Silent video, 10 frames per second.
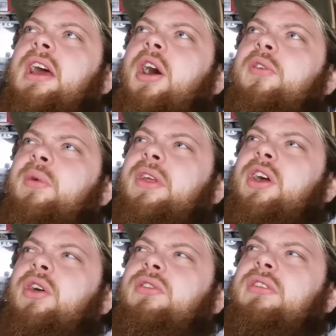over when they
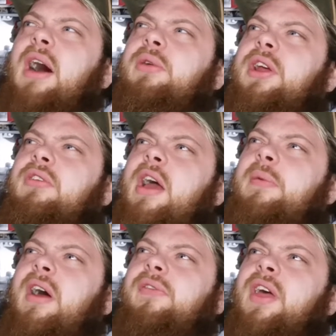go to Saudi
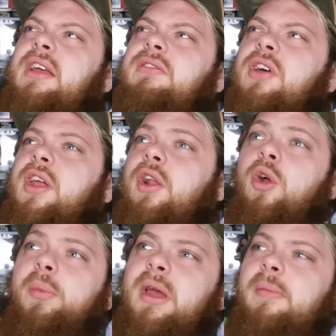Arabia, have they? So they'll
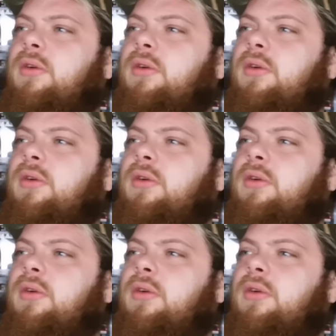all be